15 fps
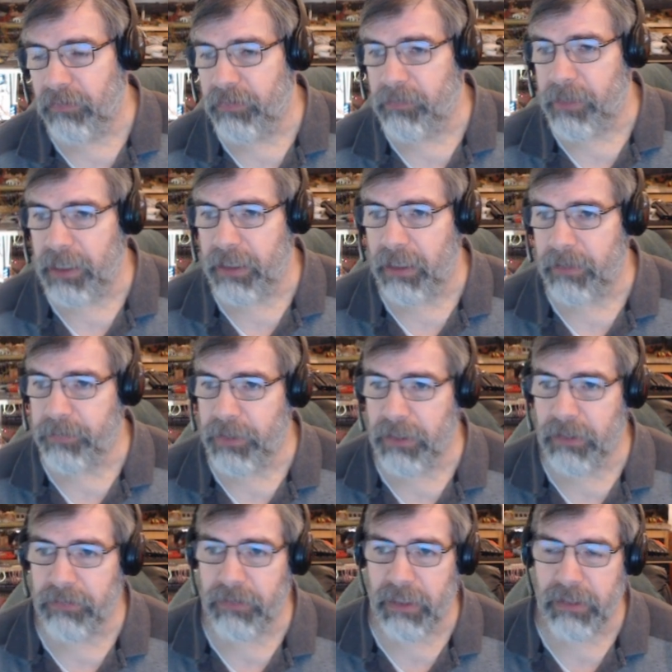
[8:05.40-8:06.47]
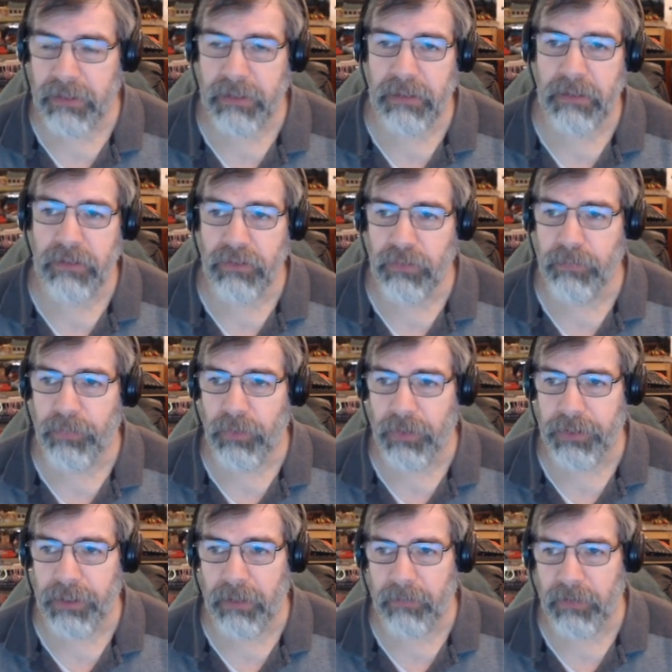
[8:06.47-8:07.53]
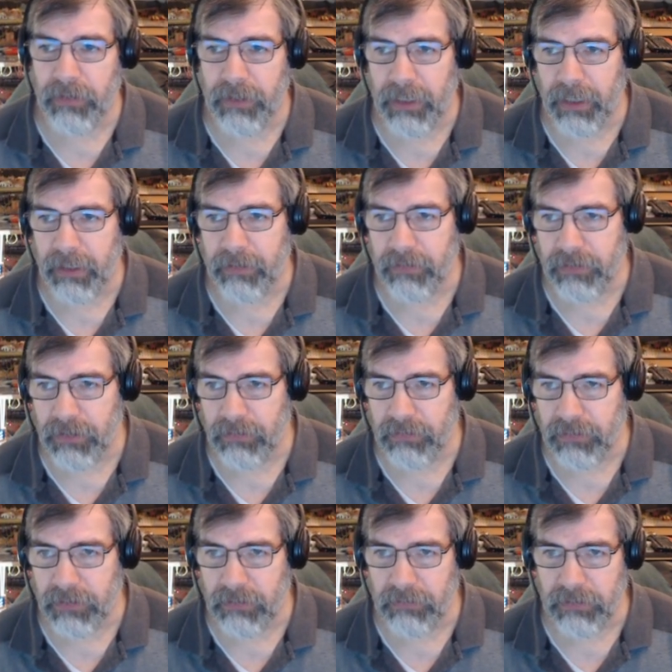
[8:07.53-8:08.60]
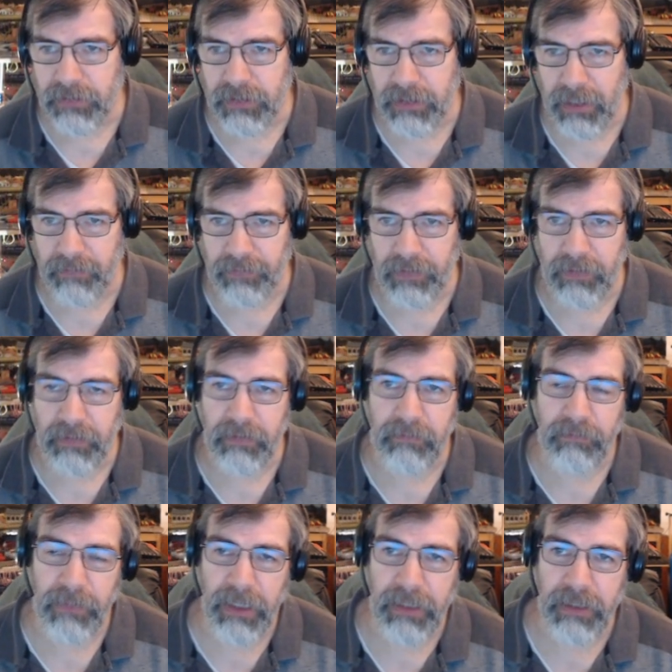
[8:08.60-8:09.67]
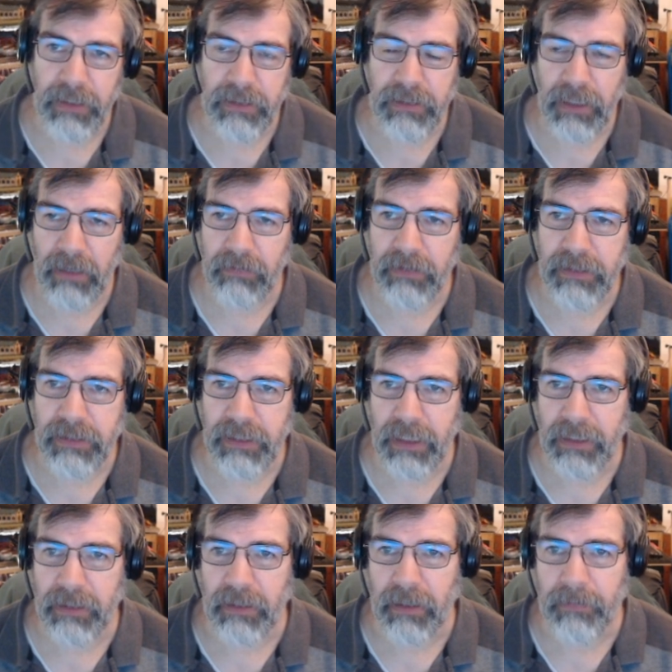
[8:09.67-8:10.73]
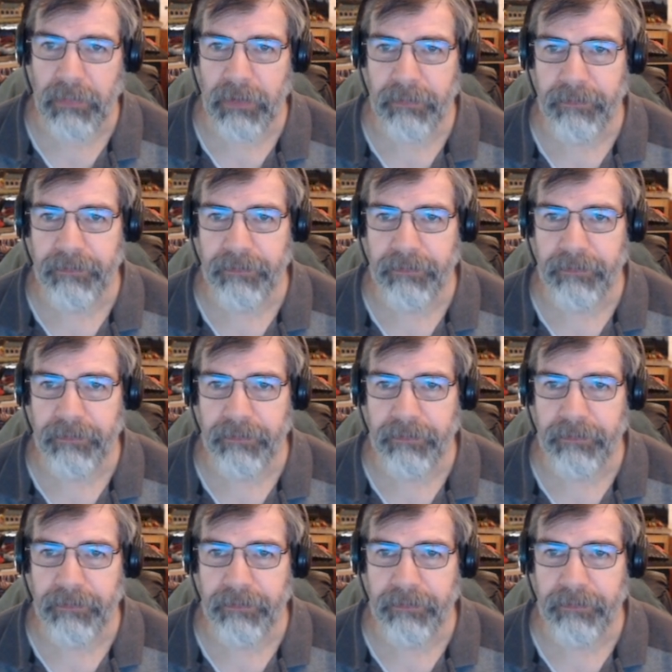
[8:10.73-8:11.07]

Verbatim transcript: over my I P address to port number nine zero zero seven. That is how I set it up.